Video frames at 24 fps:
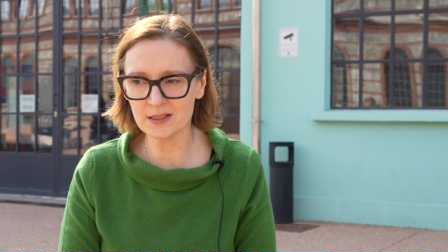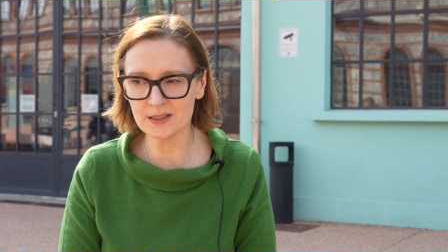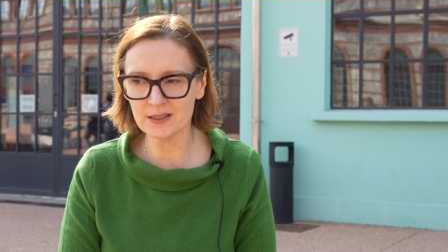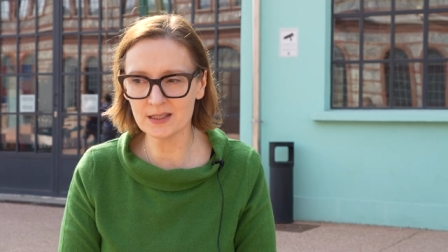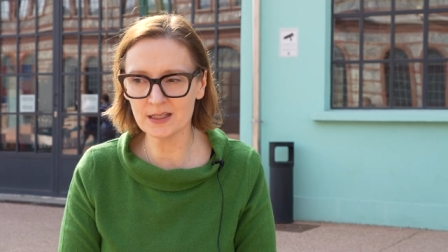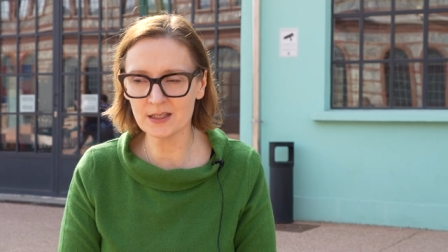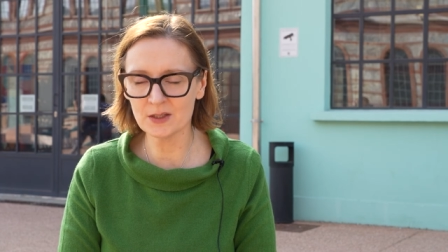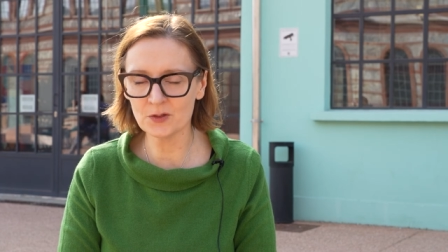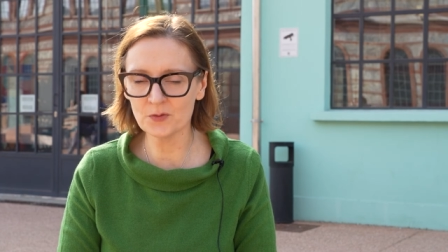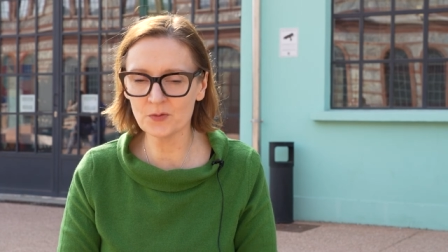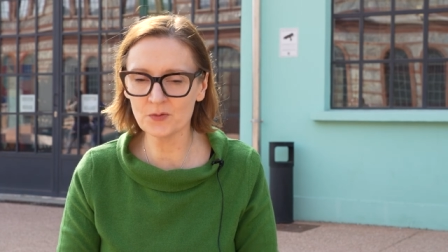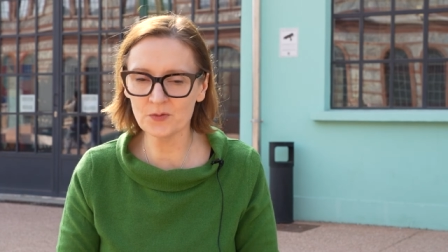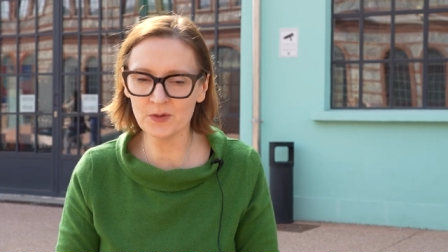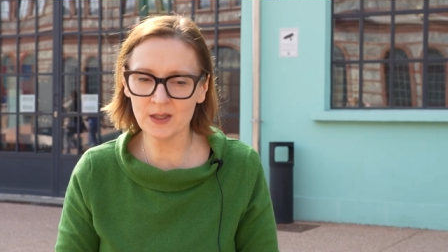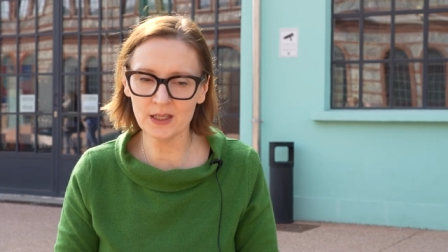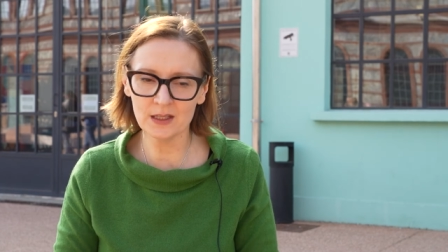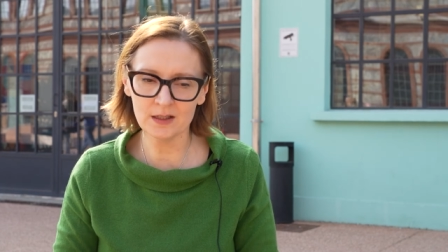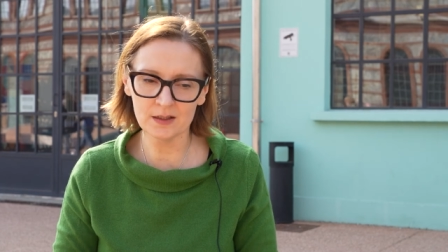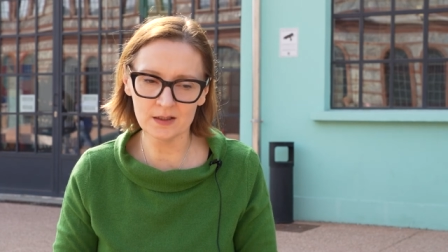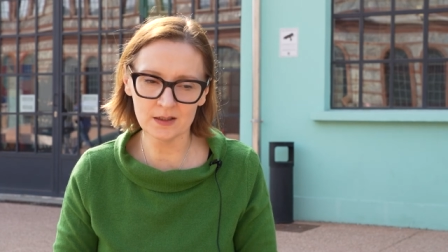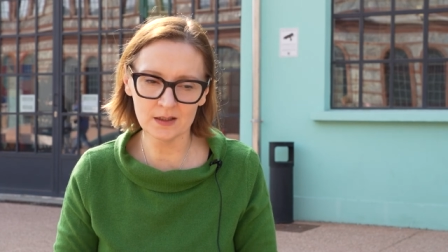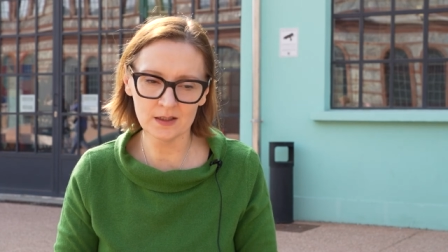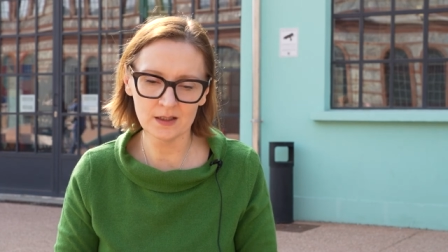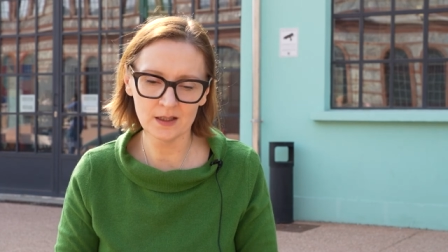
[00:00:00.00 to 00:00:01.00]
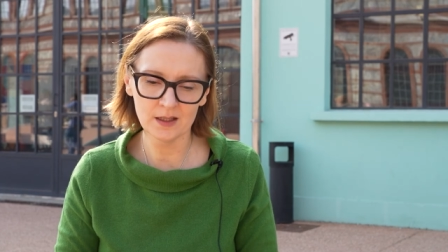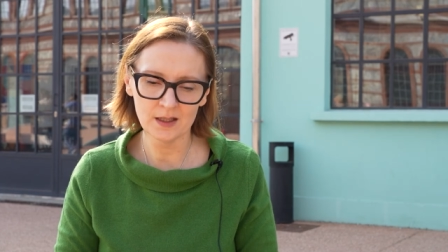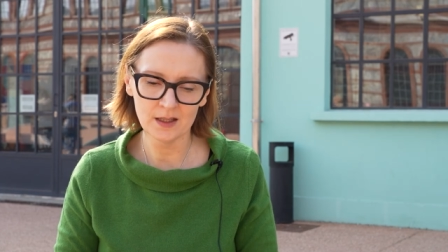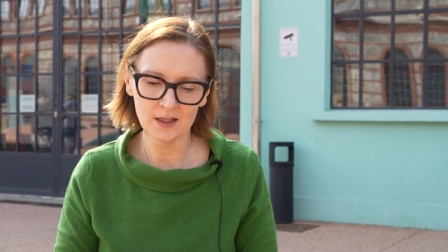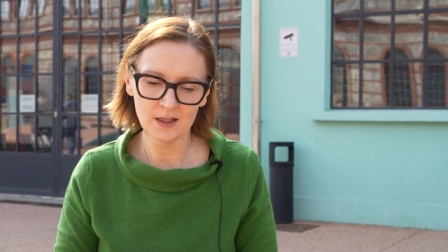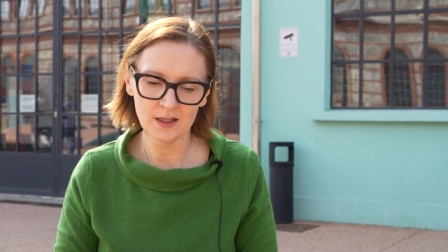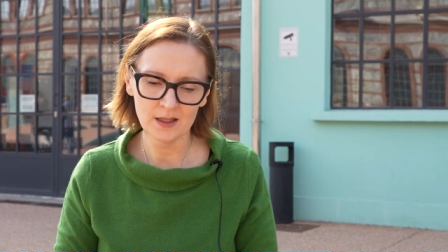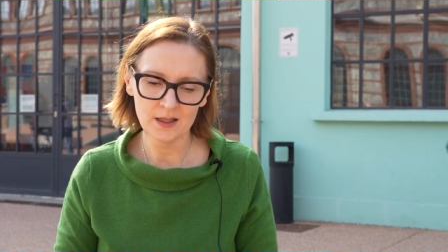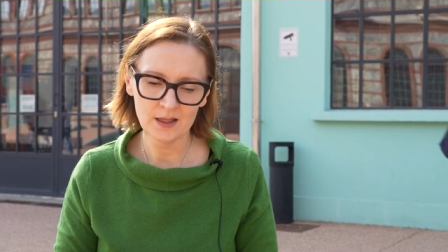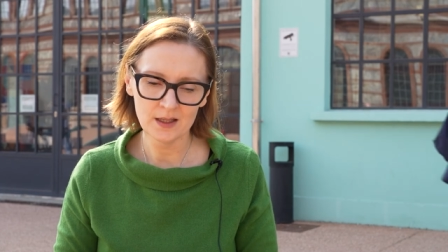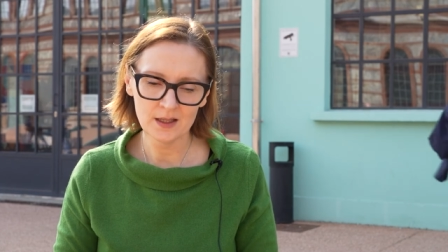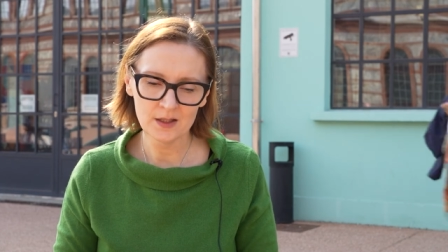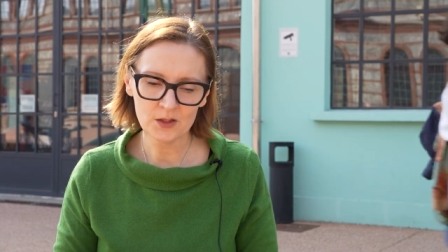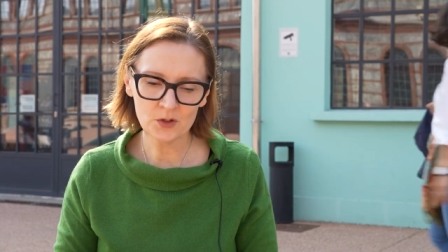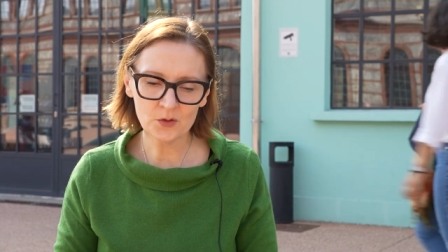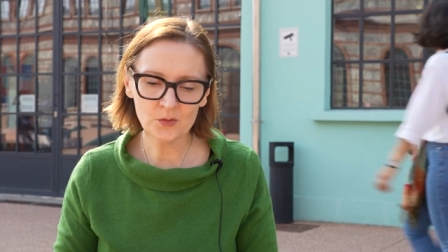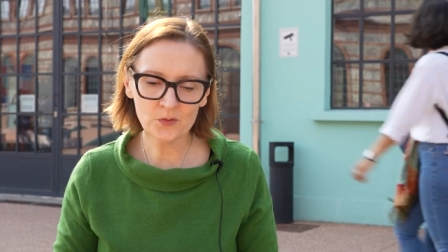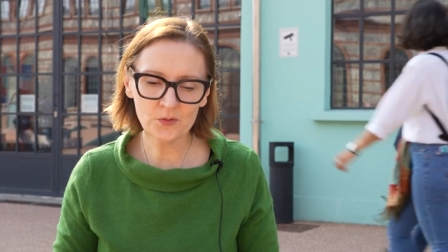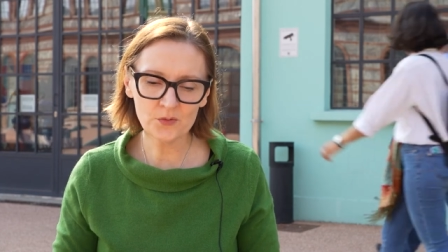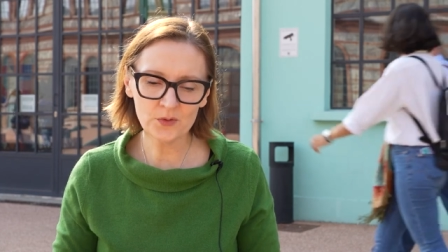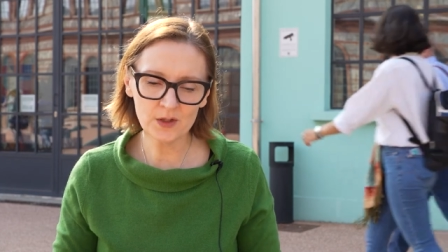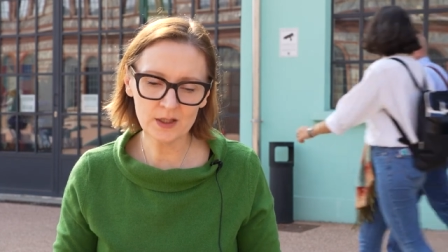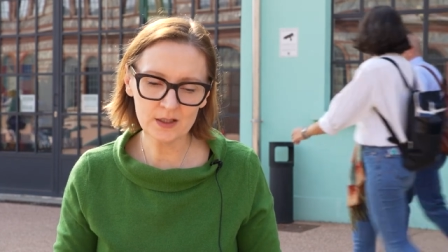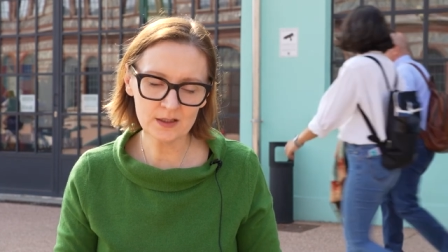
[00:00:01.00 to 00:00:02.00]
I think you feel
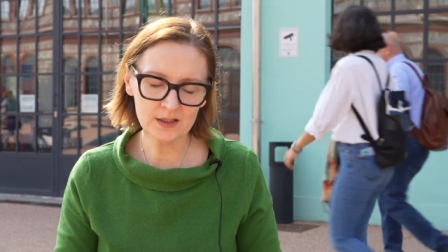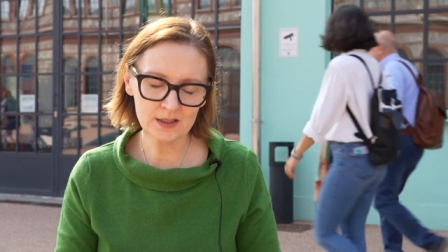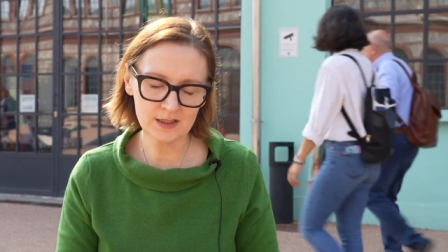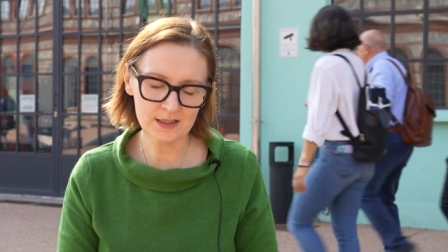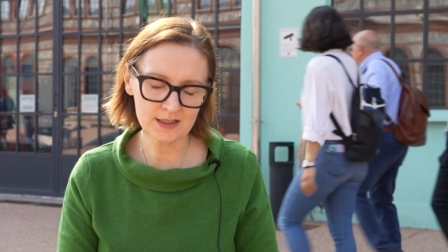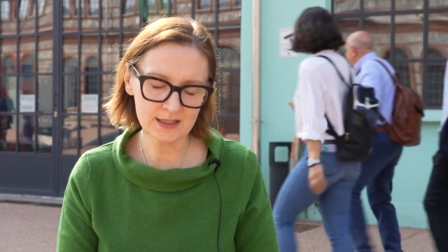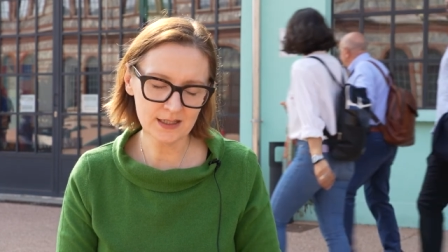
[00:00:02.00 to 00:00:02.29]
the